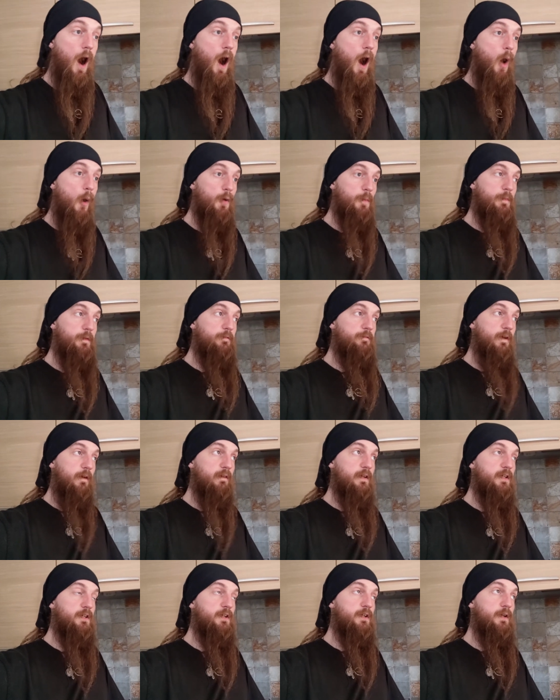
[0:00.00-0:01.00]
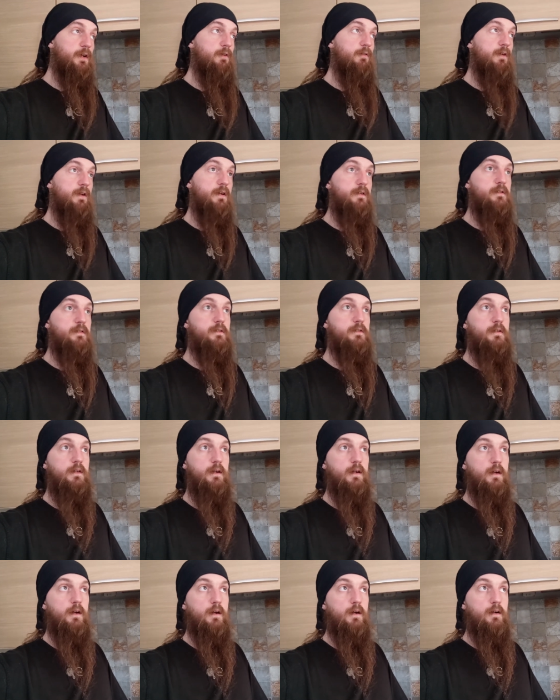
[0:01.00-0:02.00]
I would be very curious
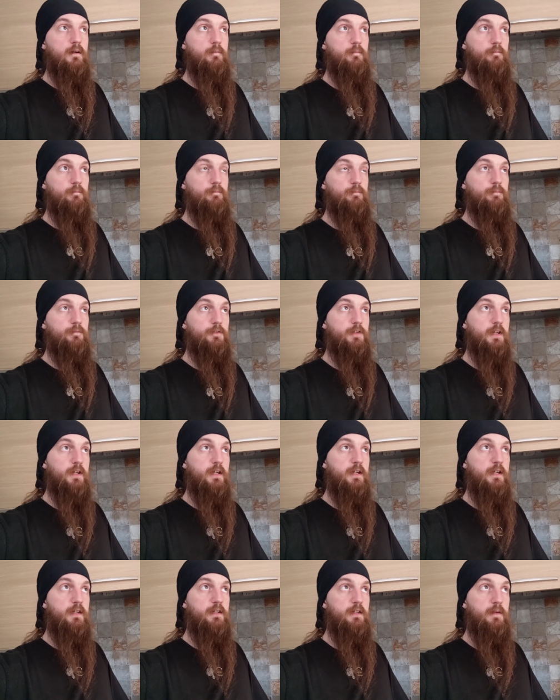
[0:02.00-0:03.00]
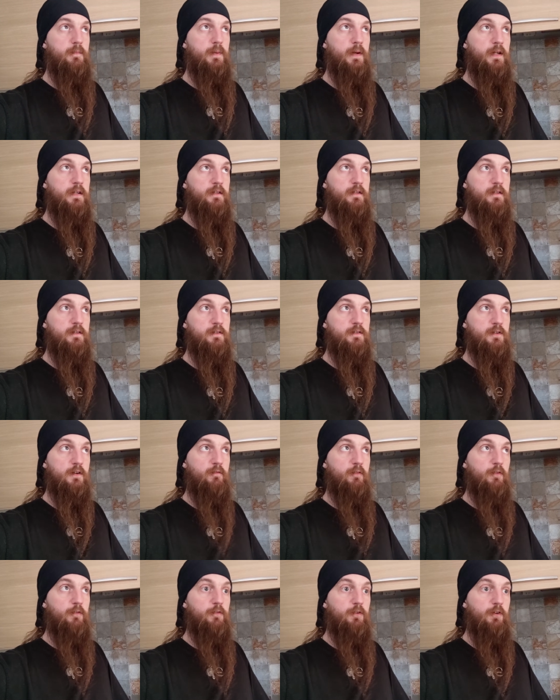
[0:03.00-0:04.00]
um, to hear the opinions
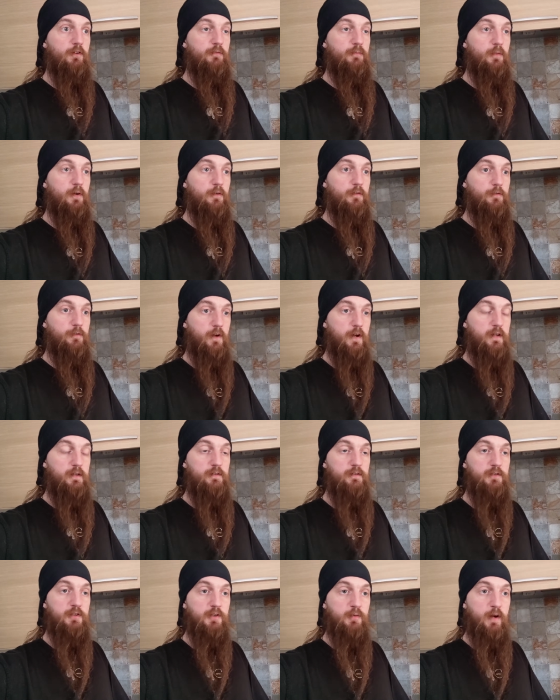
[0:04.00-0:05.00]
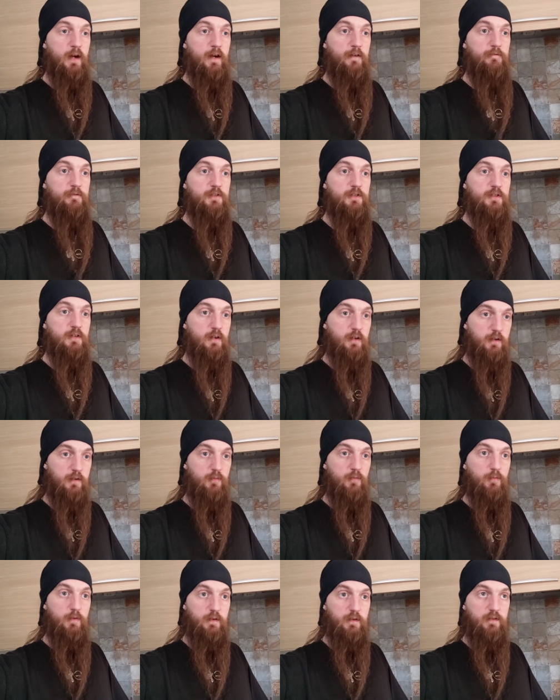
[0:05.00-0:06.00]
of a few of my friends who have stuck
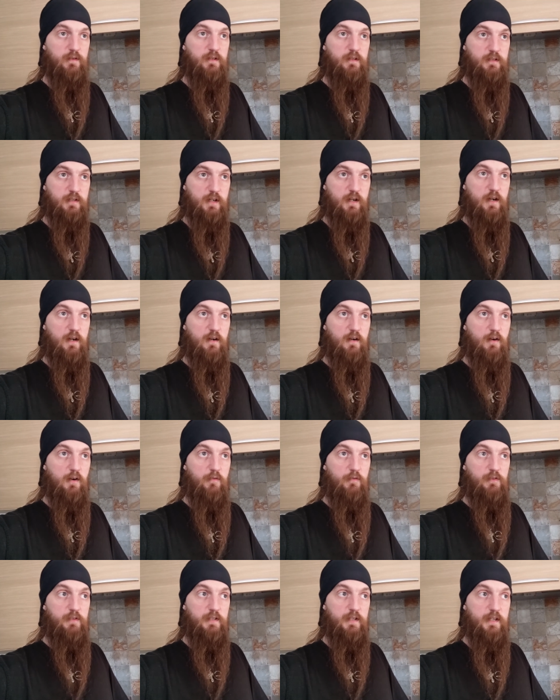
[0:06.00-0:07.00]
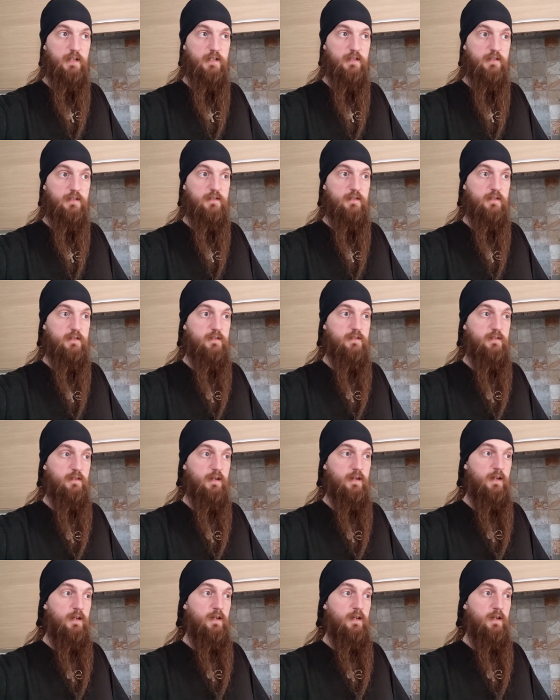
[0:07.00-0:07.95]
with guitar over the years, because it's